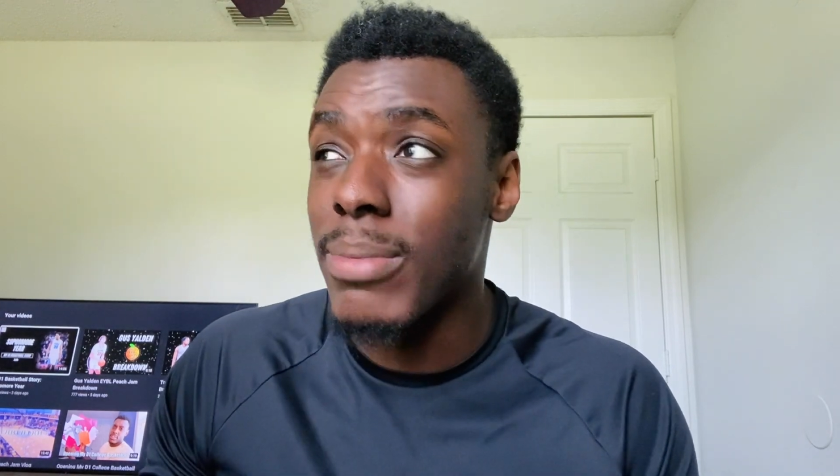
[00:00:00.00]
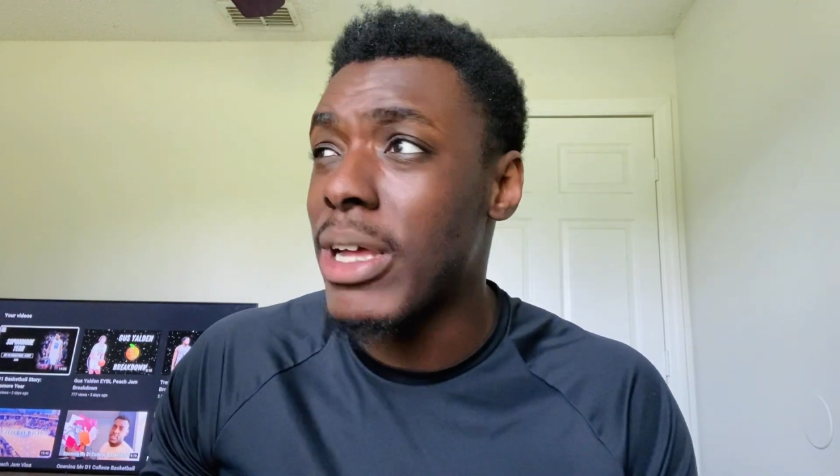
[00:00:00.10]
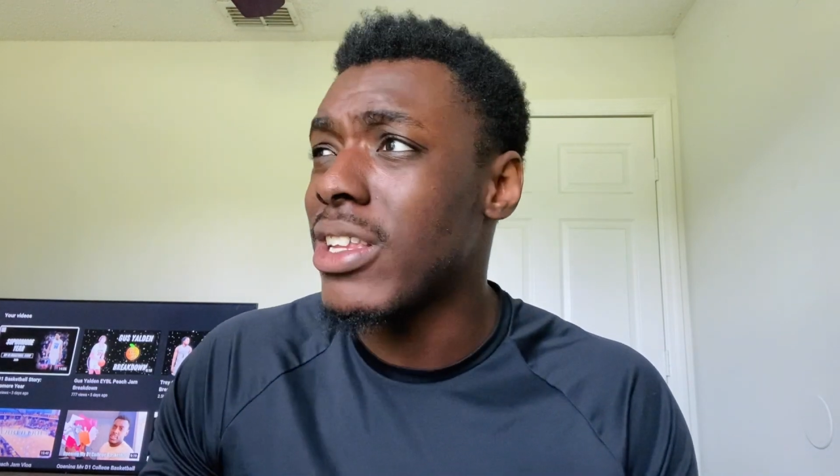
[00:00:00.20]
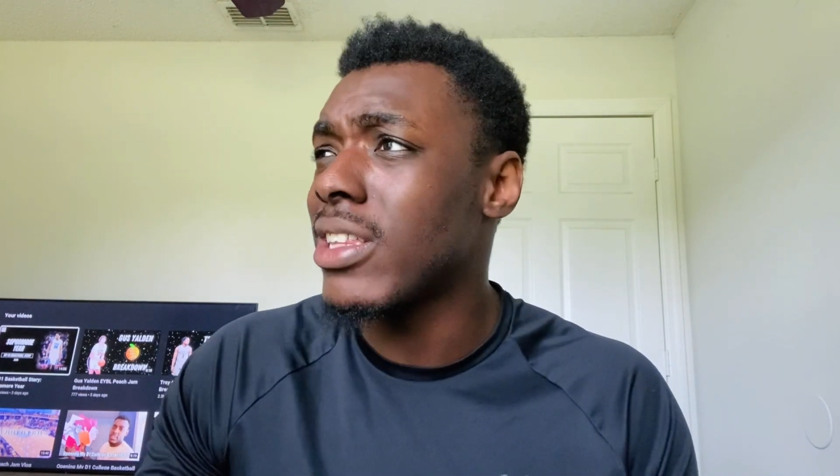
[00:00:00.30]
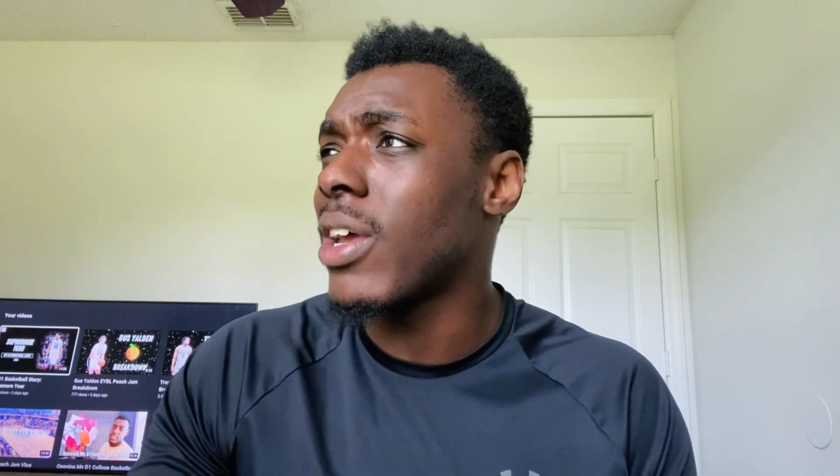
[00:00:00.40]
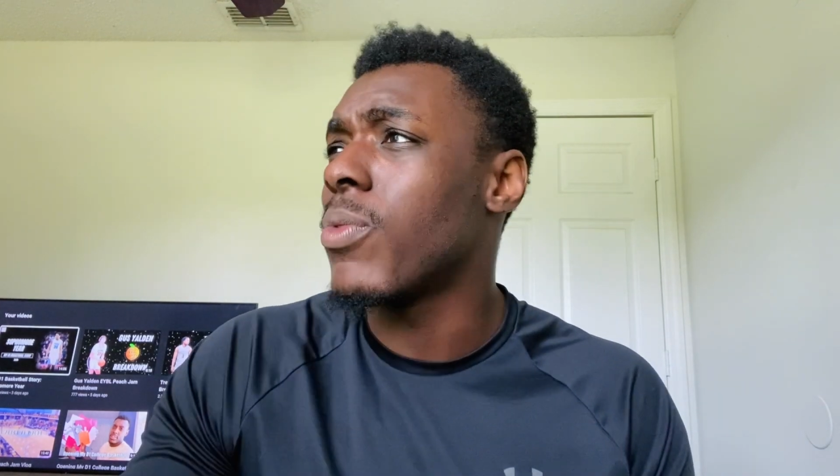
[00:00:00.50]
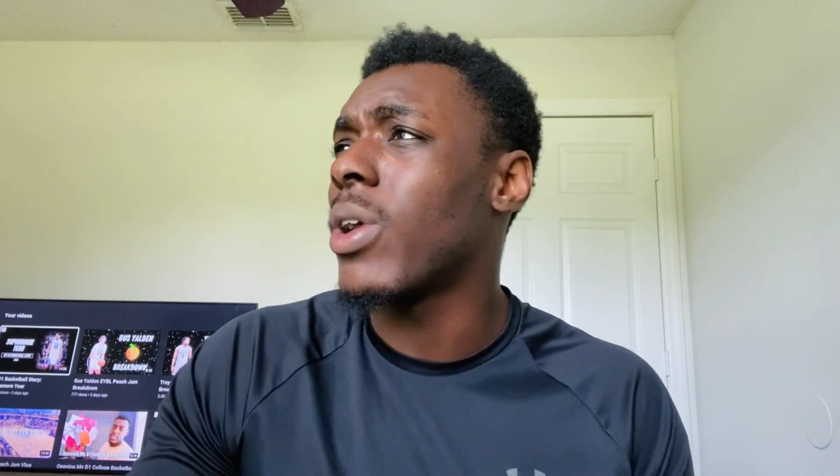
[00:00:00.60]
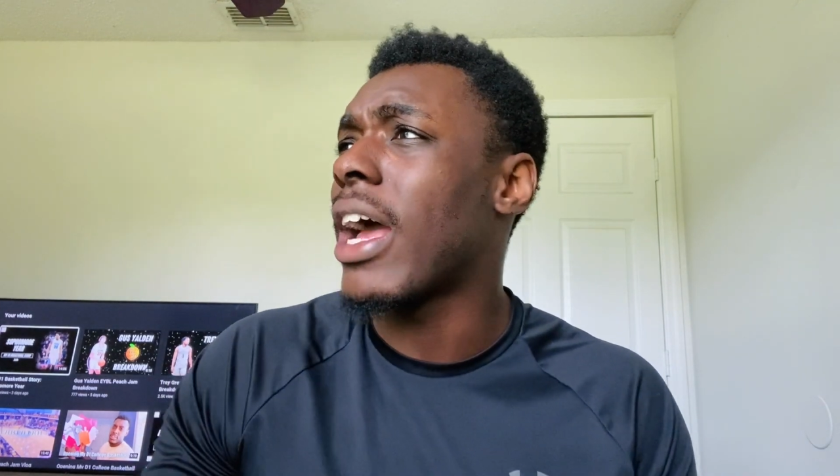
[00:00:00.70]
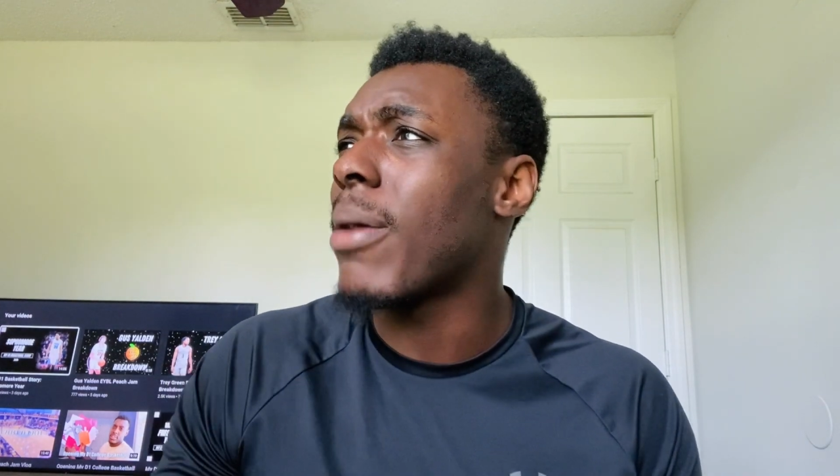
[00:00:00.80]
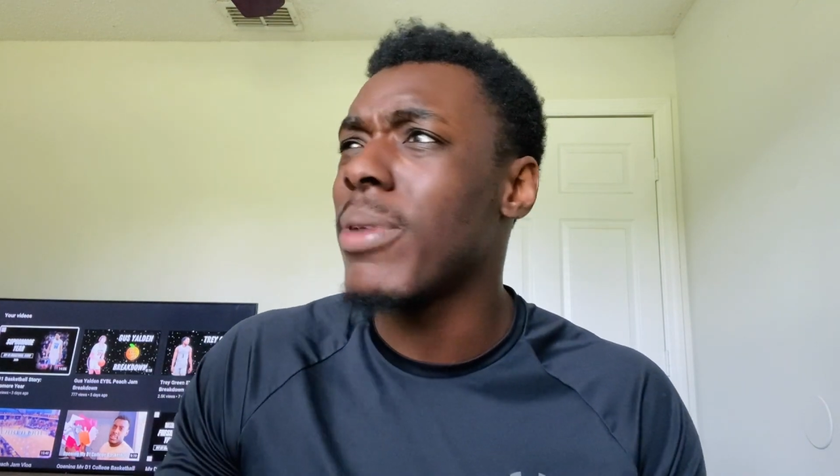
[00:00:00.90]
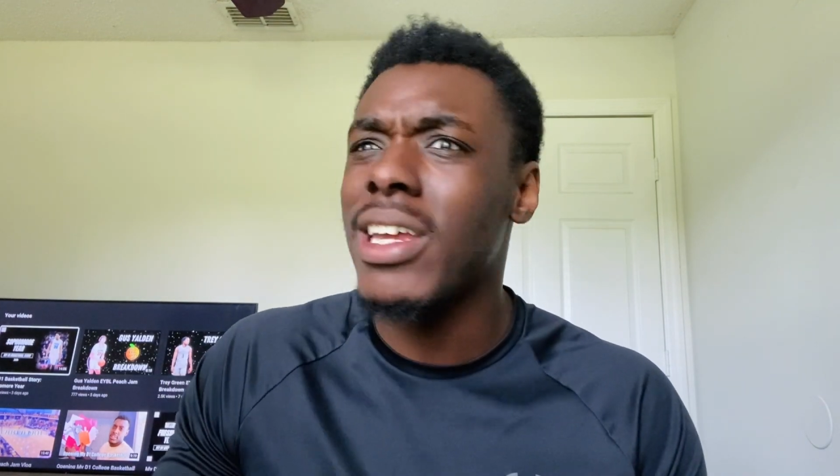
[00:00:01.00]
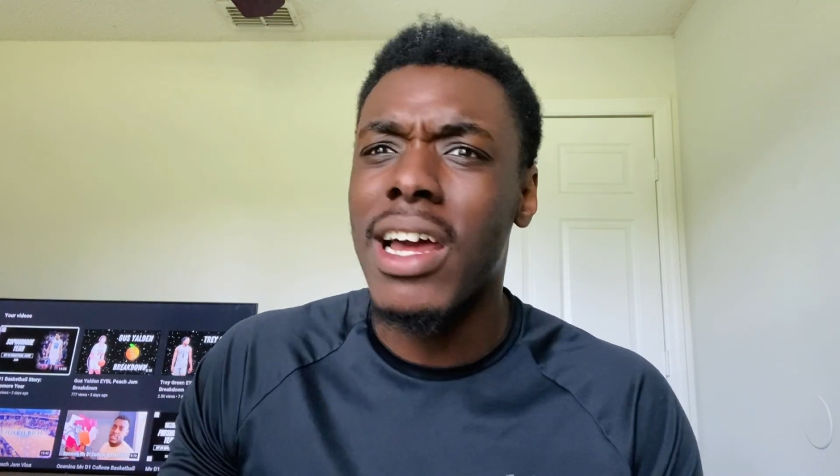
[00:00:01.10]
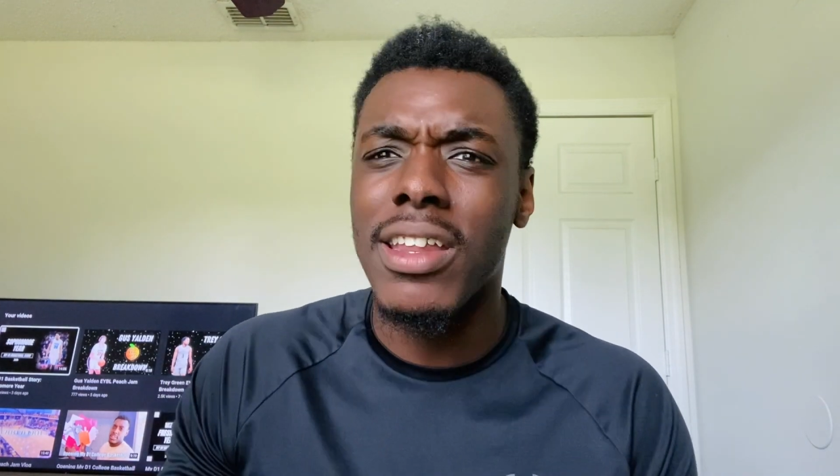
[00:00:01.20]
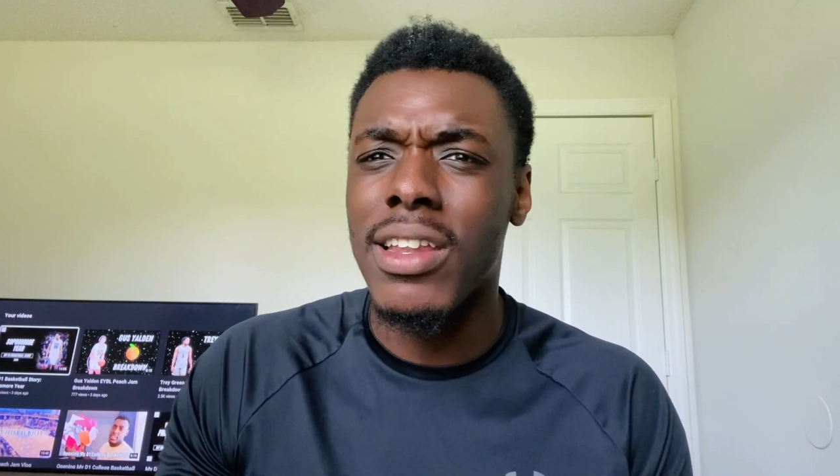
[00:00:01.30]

I think they won how many out of the